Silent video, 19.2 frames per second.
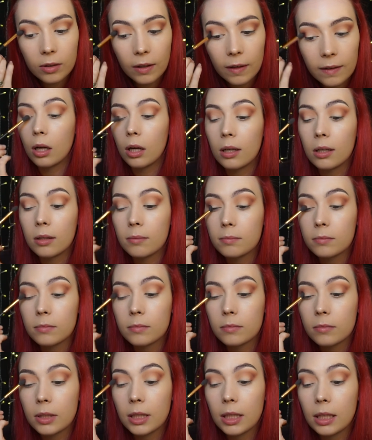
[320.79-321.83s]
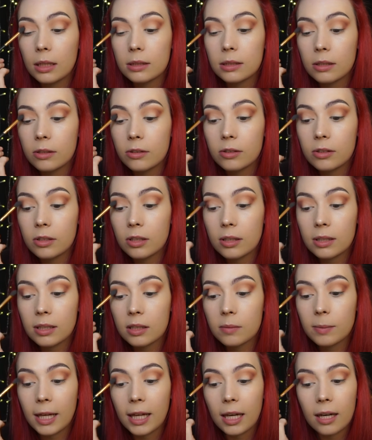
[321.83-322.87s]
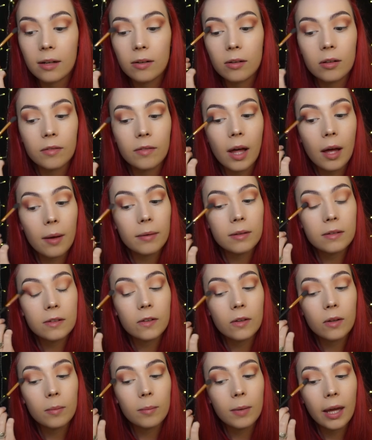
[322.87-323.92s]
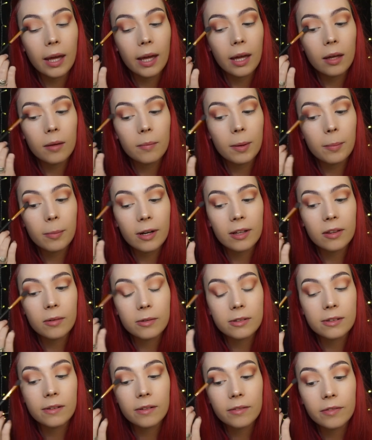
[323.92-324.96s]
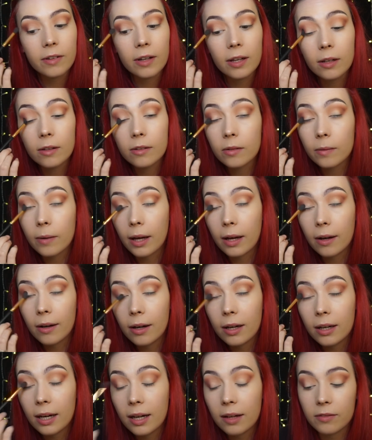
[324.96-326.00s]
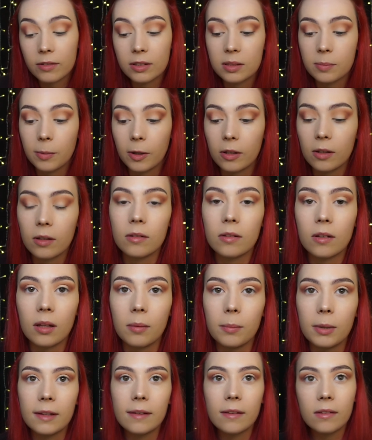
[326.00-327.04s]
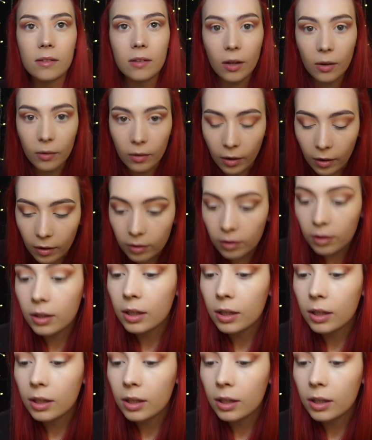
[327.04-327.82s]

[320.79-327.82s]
And yeah, so she was just explaining all of that to me. My brother was on the phone as well, and I haven't spoken to them in so long.